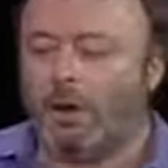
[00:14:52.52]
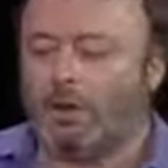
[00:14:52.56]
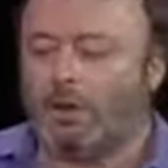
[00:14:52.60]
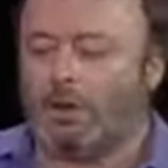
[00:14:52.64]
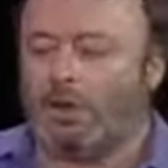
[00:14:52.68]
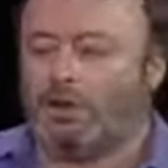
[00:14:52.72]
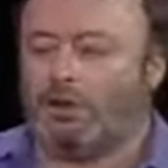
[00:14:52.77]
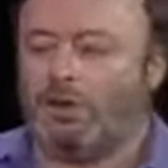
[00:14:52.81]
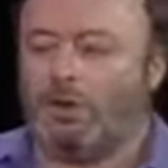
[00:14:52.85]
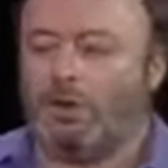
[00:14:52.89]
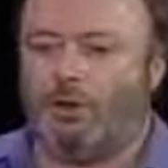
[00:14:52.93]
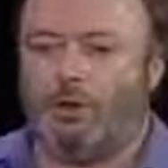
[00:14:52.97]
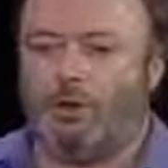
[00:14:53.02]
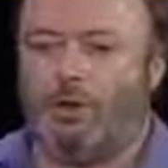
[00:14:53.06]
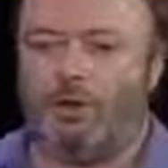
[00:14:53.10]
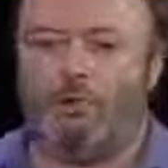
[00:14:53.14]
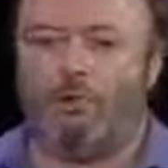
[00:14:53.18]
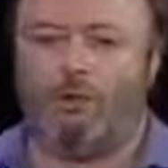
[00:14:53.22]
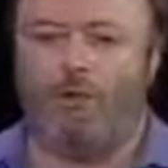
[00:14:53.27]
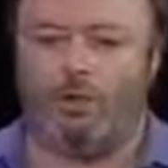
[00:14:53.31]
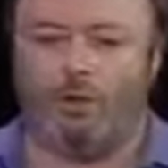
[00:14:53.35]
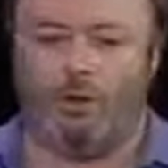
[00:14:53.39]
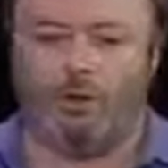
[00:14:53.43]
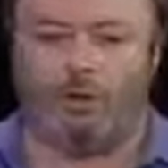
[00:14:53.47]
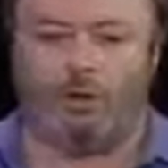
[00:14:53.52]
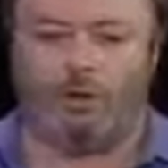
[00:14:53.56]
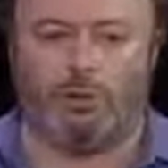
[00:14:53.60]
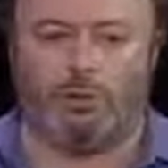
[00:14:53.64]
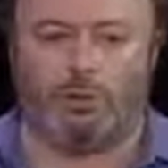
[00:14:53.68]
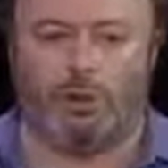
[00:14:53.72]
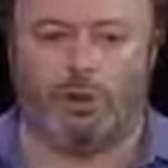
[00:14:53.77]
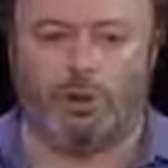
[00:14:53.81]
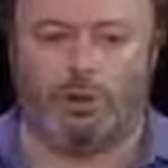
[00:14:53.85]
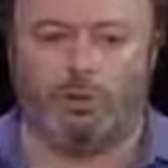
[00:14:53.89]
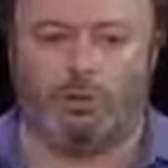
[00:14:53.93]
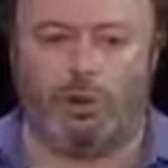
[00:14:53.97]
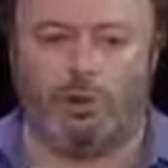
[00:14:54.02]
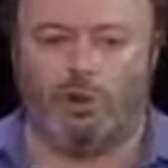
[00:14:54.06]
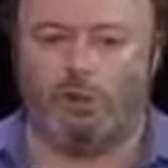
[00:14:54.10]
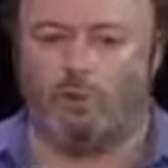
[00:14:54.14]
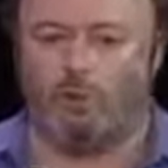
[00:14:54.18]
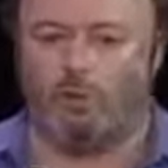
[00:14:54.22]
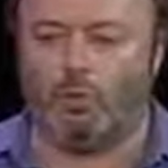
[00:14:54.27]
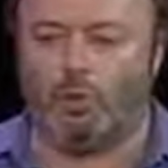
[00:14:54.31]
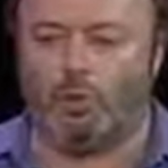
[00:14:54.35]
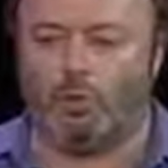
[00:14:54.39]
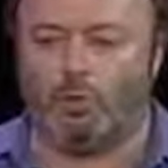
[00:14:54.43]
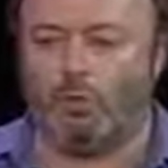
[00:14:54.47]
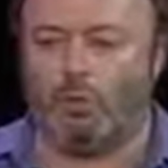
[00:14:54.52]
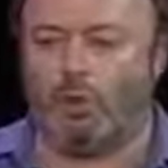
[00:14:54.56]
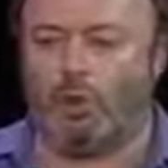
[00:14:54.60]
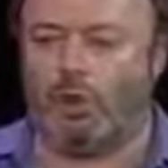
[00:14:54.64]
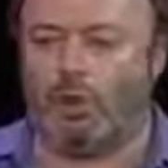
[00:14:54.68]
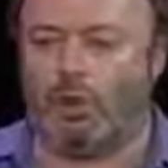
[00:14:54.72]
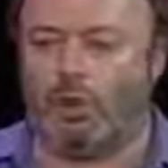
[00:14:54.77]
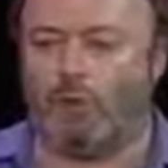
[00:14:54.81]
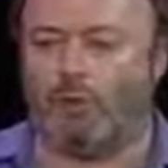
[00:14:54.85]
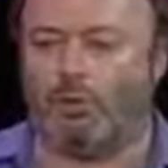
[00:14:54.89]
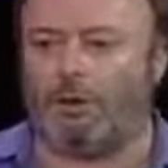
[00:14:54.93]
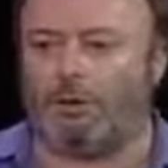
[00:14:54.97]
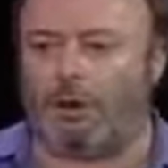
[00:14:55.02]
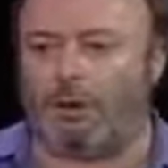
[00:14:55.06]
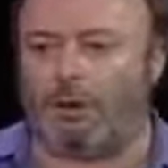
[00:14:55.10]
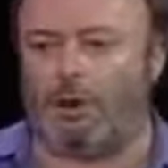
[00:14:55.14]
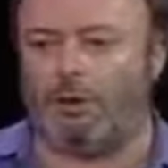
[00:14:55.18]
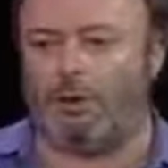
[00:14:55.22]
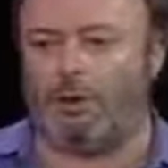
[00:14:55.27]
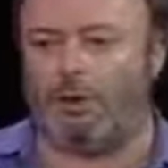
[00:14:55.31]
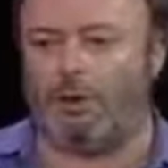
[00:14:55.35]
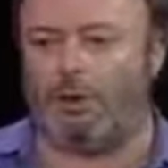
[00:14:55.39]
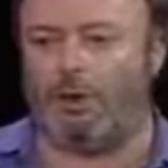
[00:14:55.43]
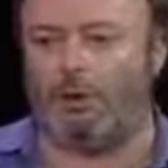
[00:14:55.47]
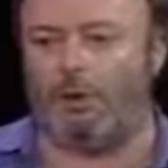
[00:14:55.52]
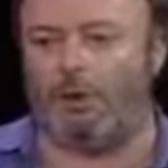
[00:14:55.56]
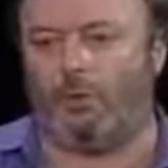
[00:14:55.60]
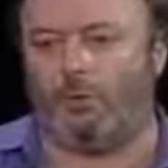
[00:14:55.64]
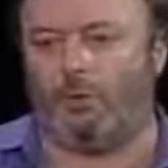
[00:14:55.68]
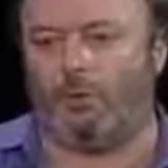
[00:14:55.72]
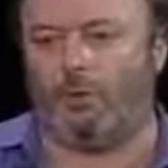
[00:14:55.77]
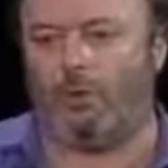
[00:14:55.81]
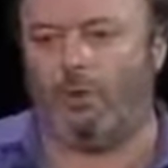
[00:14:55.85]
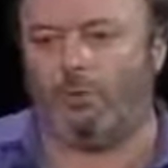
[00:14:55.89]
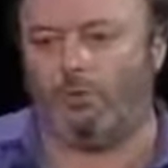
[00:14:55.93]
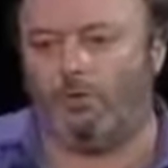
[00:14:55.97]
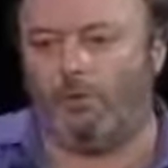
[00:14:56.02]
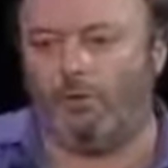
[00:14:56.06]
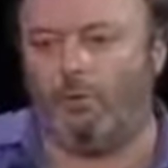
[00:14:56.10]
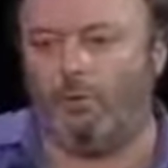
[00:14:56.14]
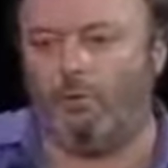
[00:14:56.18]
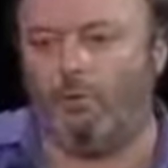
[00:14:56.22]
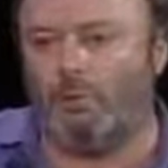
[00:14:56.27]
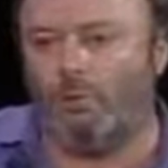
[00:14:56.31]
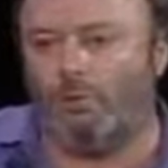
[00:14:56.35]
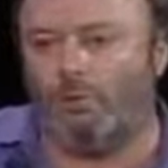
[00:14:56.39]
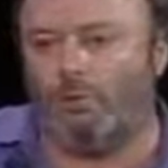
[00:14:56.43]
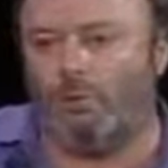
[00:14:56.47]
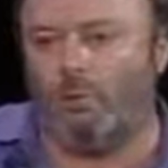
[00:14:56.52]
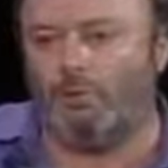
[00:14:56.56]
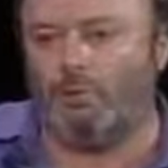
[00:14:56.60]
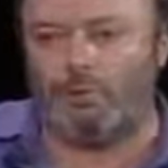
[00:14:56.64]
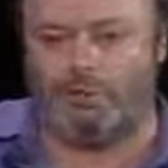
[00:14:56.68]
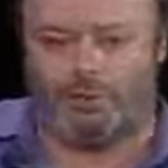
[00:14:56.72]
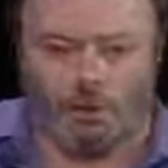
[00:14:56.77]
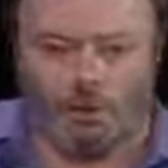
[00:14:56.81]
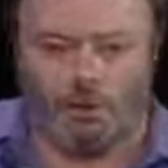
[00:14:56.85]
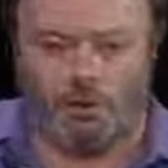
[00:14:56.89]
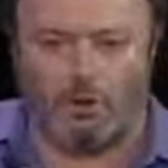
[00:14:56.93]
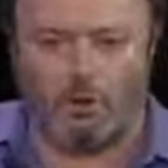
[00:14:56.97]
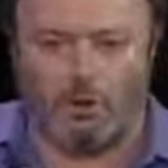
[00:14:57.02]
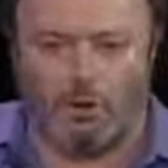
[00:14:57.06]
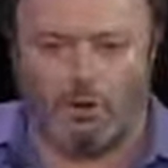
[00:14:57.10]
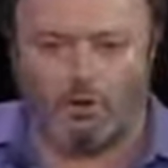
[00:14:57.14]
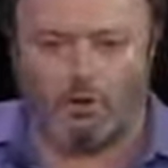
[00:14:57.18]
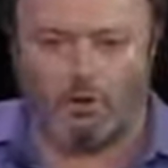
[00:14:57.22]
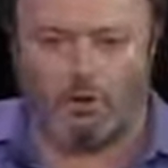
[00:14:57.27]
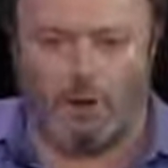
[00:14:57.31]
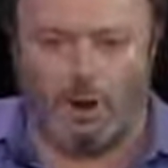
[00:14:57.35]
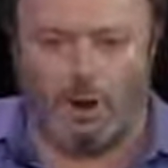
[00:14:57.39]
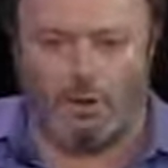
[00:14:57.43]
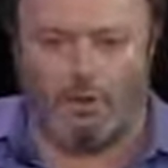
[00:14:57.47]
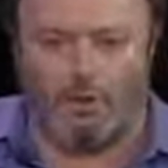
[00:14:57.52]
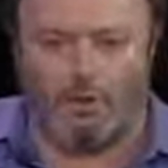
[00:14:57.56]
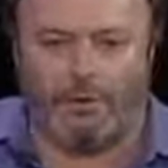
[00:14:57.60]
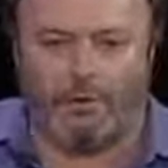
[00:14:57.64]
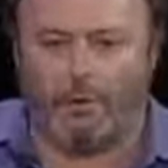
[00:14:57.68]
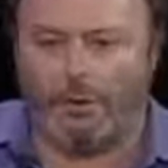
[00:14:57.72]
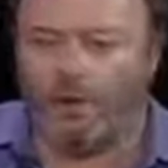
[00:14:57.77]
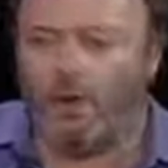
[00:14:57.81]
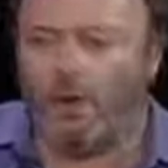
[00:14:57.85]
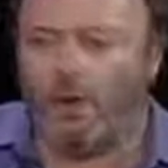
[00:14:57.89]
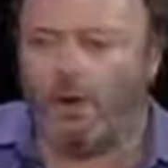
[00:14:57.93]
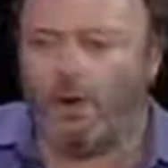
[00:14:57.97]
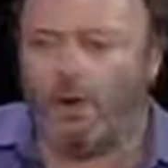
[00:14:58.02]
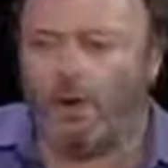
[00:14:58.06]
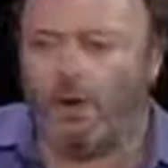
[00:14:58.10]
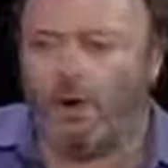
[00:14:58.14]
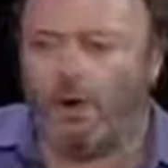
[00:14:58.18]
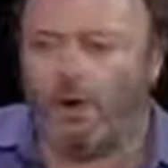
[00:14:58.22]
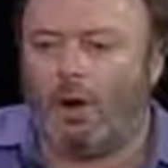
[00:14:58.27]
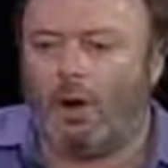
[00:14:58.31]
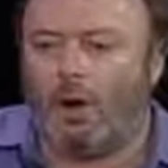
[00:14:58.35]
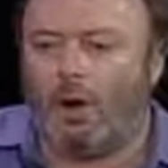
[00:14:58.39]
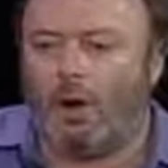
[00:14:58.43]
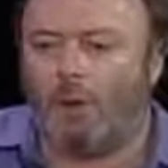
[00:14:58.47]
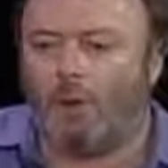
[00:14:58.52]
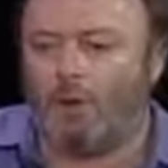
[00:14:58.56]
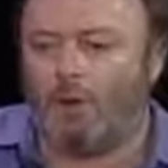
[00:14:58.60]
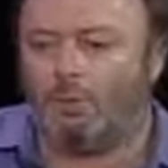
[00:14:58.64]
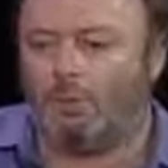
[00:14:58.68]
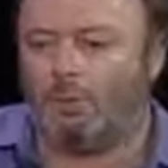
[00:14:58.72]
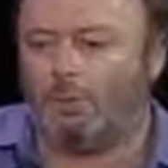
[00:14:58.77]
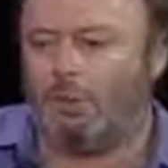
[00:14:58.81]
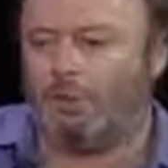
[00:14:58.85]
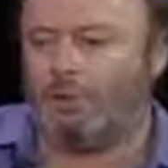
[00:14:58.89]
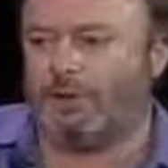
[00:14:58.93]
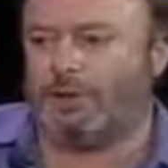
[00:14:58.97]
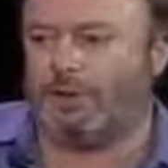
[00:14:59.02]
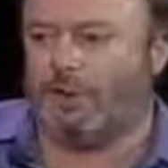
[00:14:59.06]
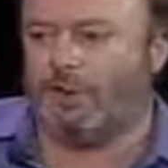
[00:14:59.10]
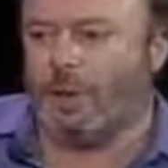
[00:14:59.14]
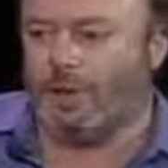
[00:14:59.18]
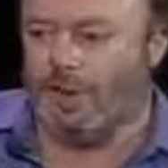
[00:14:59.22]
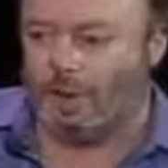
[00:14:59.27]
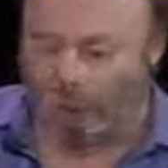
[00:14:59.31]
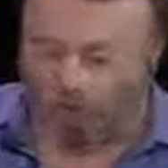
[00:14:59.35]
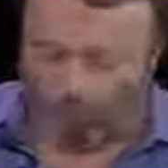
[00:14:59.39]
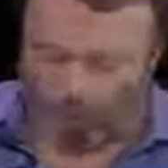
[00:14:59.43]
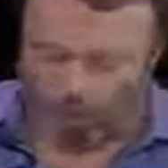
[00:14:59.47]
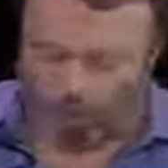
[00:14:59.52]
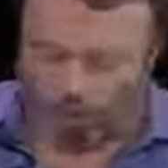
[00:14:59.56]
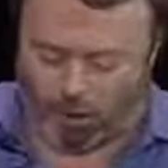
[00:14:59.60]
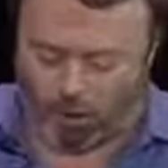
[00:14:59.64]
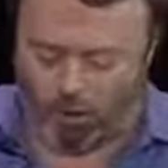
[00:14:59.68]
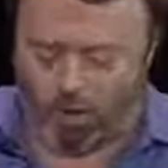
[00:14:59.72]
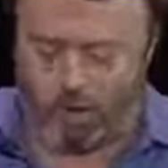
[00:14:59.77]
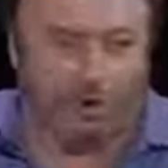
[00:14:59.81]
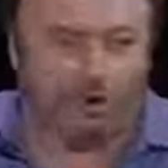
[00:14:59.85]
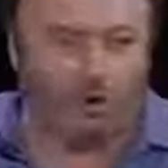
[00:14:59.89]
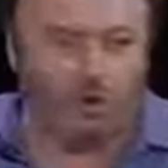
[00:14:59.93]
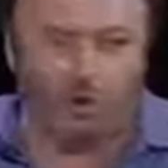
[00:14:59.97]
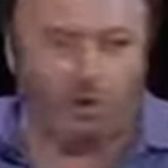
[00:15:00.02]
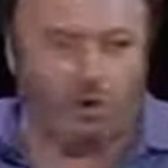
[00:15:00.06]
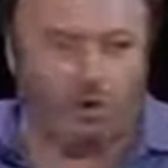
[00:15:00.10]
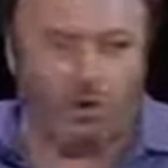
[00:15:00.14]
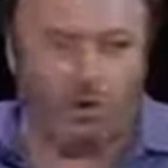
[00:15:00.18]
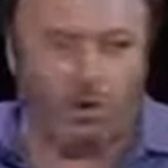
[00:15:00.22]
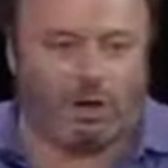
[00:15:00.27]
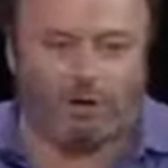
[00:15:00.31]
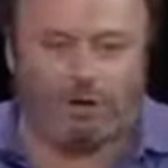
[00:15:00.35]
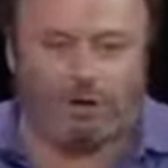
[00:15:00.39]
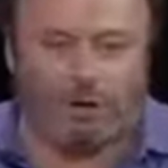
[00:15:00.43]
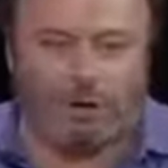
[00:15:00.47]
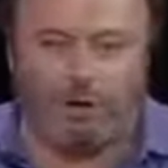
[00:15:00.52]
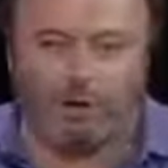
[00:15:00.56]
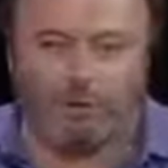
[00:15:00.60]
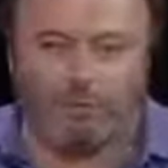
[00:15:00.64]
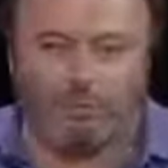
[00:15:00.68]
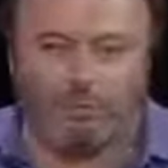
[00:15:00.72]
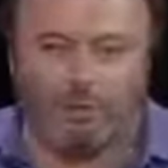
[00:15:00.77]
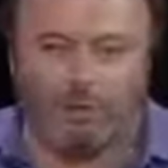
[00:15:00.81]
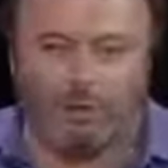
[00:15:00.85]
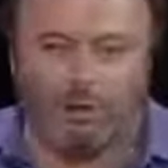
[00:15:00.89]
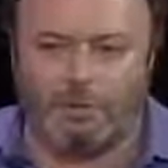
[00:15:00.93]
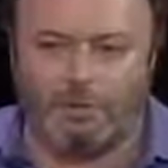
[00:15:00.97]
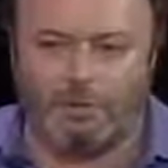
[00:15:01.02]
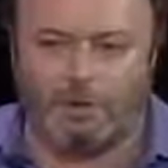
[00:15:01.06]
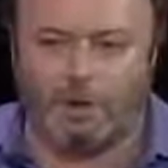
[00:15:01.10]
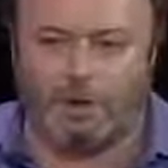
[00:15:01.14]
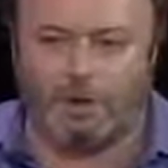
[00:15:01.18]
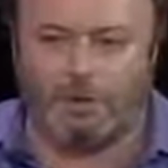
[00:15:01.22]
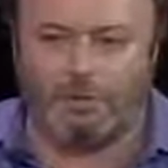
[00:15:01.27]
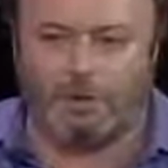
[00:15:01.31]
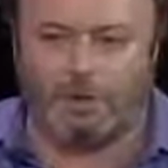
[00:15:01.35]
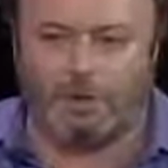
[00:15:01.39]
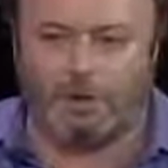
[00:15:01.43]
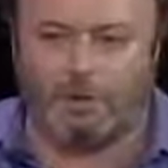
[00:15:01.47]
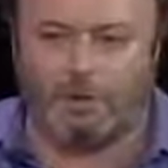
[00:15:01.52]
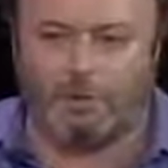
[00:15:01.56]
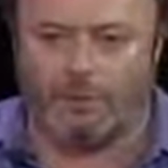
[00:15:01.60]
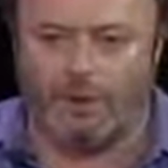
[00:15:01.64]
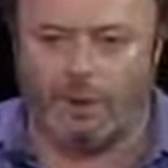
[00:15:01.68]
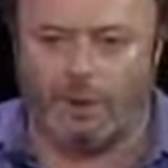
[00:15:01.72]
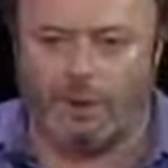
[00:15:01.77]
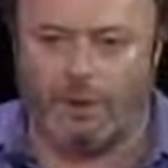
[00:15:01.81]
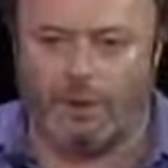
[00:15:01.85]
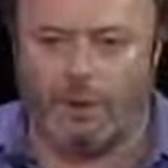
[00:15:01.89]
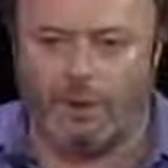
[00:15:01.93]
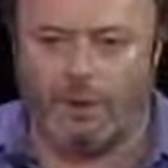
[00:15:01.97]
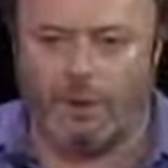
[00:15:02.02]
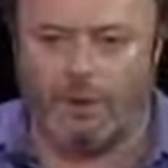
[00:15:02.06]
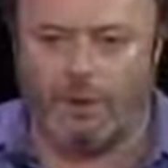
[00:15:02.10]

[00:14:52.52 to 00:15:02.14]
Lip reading: this new mood in the region would be unthinkable if it was not for the removal of the single worst tyrant who was present there. That's not nothing, as in point of testimony.